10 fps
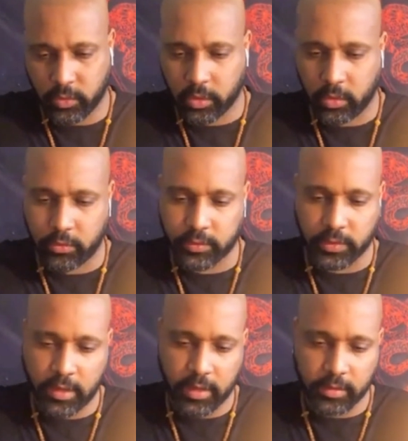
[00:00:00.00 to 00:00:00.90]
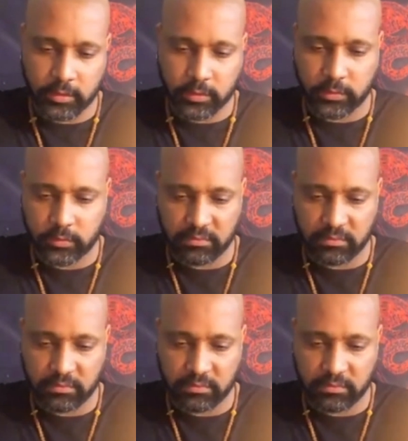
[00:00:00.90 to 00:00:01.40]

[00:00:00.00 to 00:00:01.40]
current at